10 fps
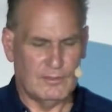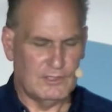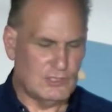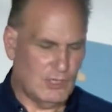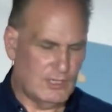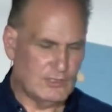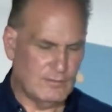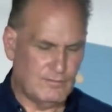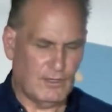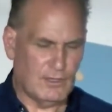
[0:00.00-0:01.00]
Decide
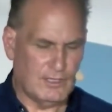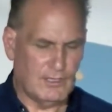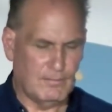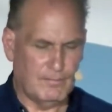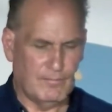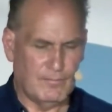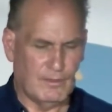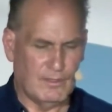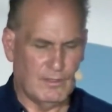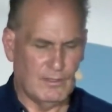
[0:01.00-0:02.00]
to follow him
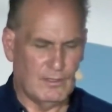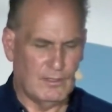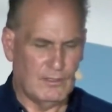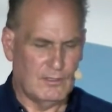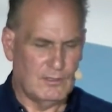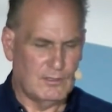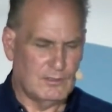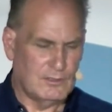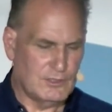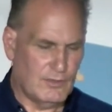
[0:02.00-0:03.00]

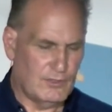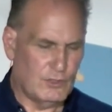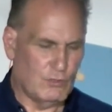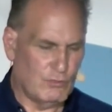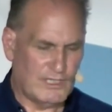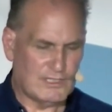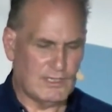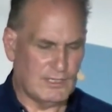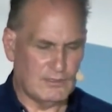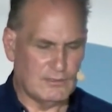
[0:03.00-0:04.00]
so that you're
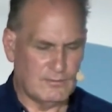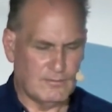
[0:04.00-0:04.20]
wrestling